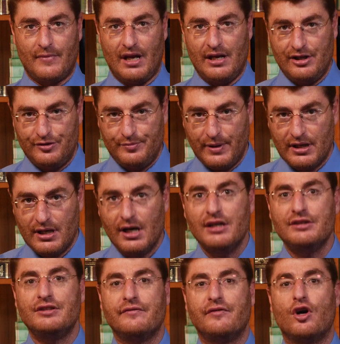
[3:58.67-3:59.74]
It is
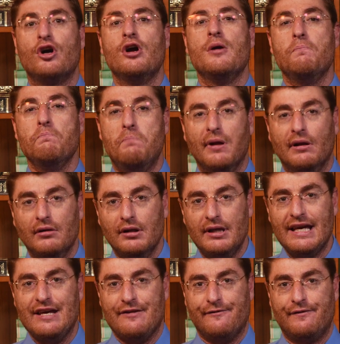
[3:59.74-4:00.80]
because of our
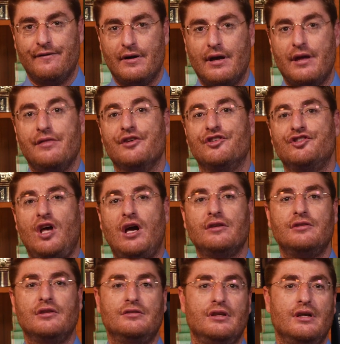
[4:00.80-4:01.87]
belief in the
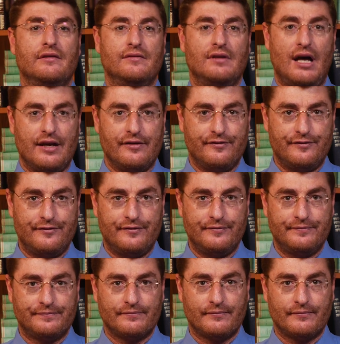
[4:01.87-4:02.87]
sanctity of life.